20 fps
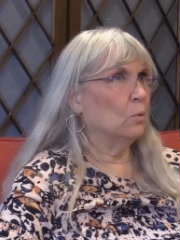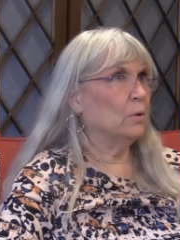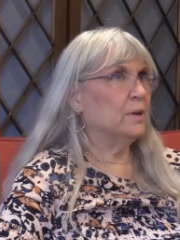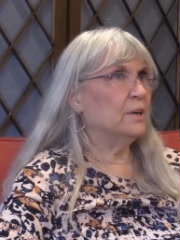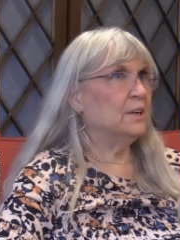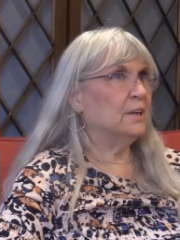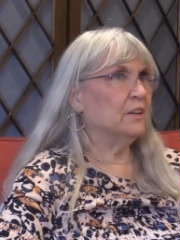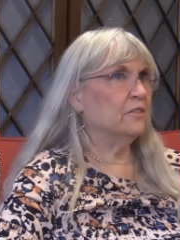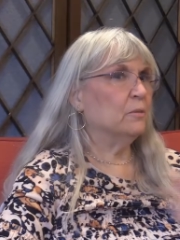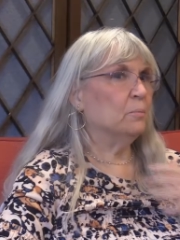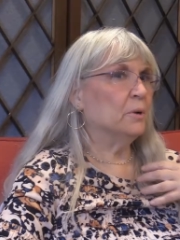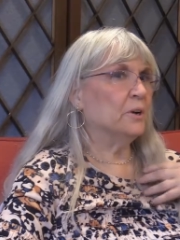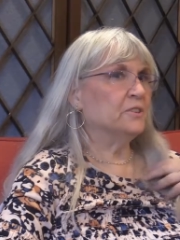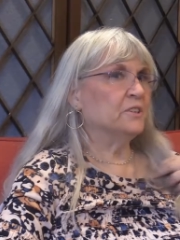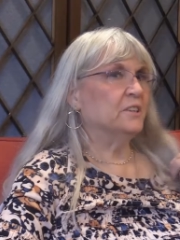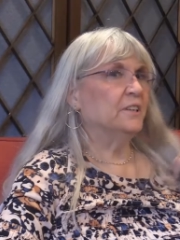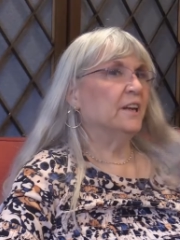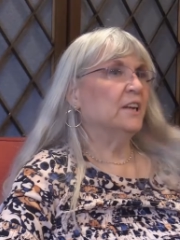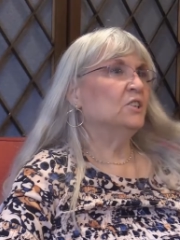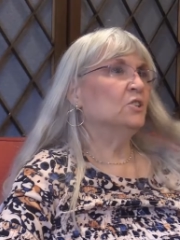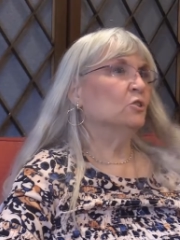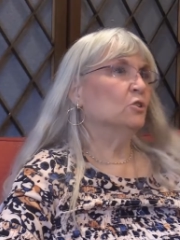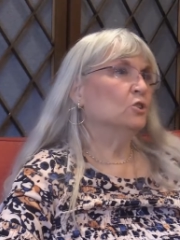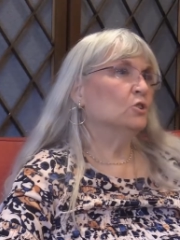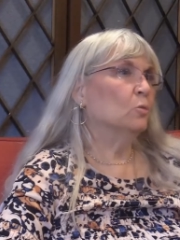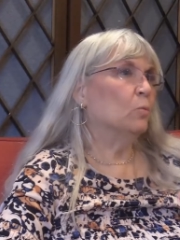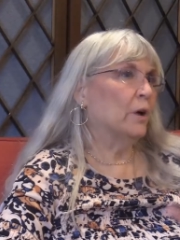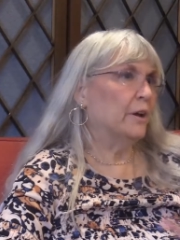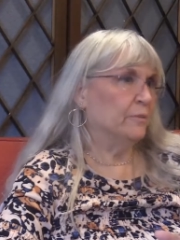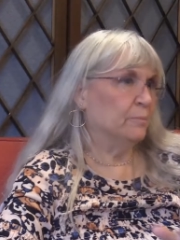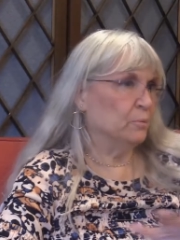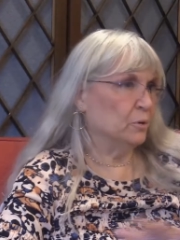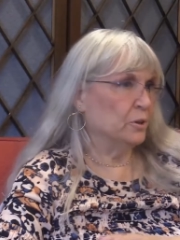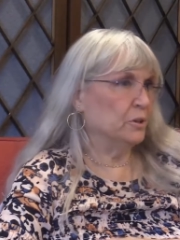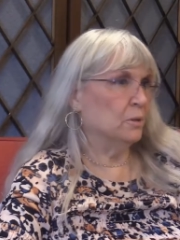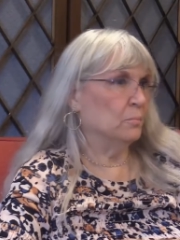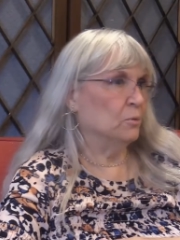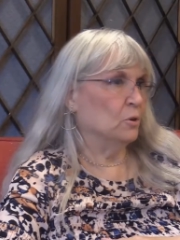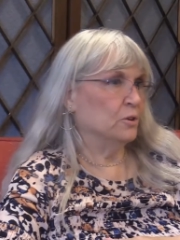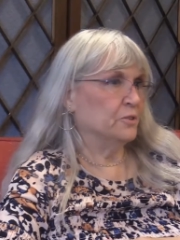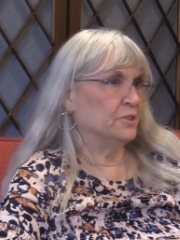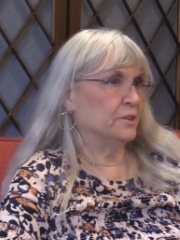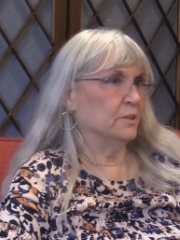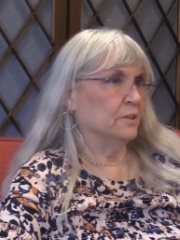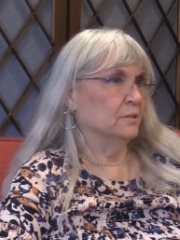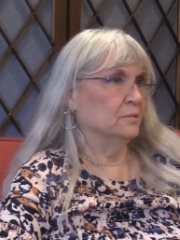in and give a presentation, or did your wife bring the books in?